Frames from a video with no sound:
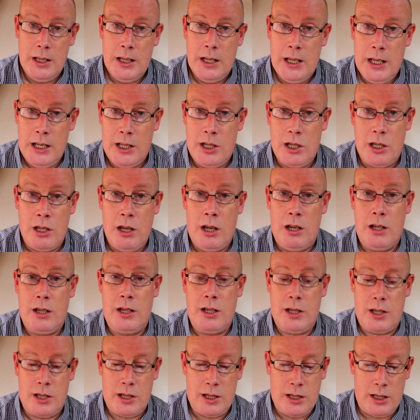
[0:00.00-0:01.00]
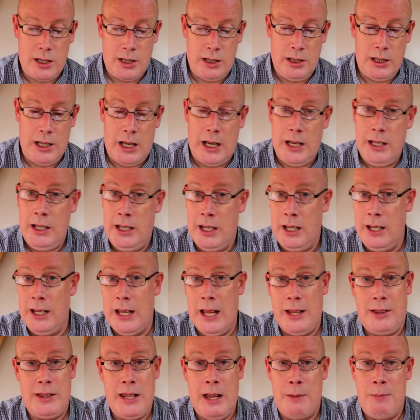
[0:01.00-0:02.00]
Hitch locks, you can
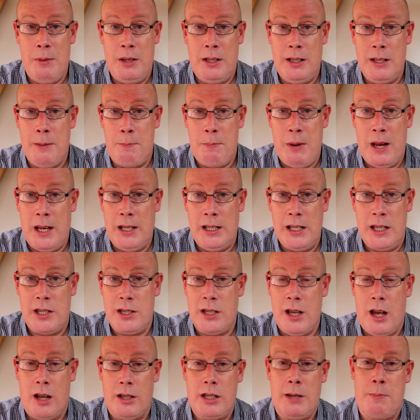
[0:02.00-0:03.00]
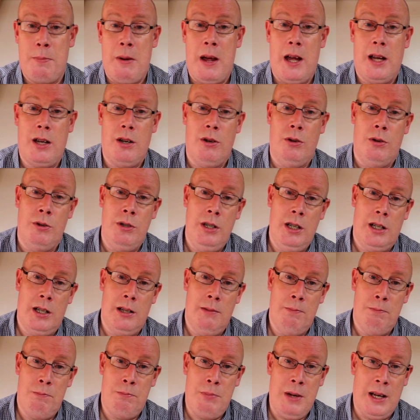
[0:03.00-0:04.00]
get them in the Bailey starter pack, or you
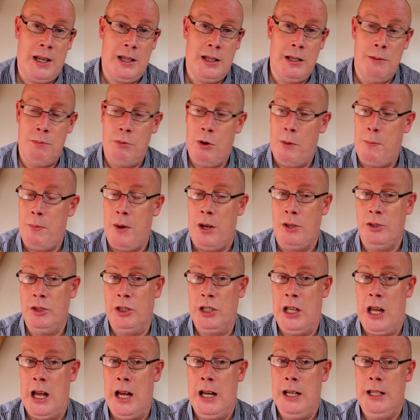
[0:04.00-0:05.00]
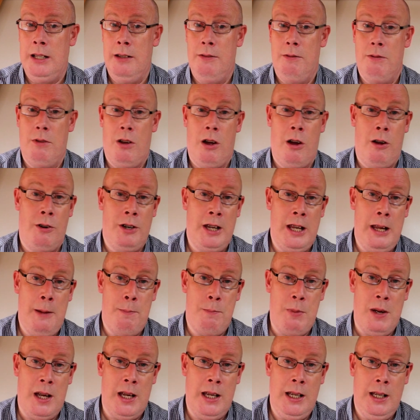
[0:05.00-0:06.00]
can pick them up online on
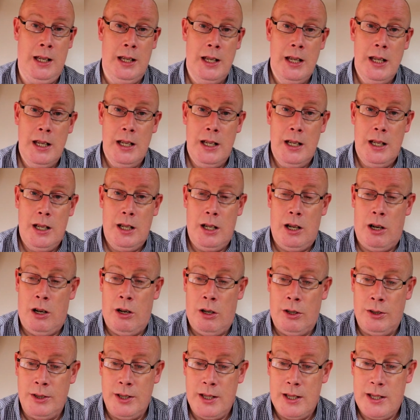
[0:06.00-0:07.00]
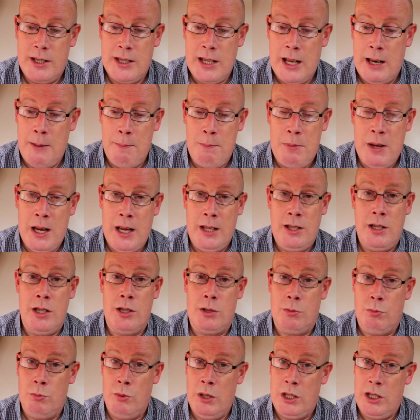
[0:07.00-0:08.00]
eBay on selling
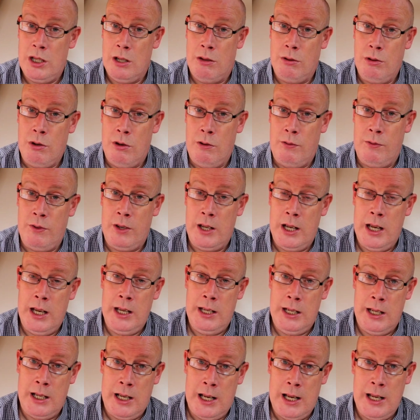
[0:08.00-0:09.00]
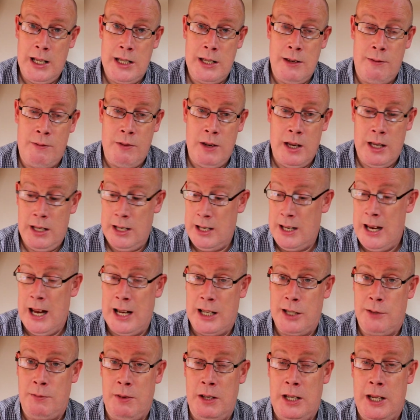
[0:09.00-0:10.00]
pages, which I'll cover in the
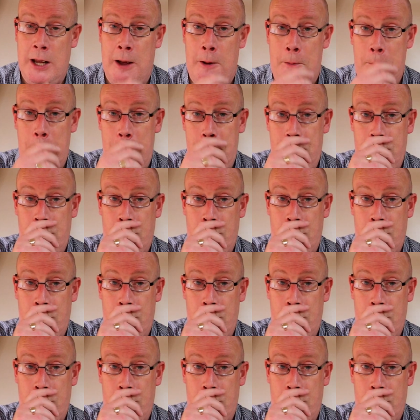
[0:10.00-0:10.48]
next video.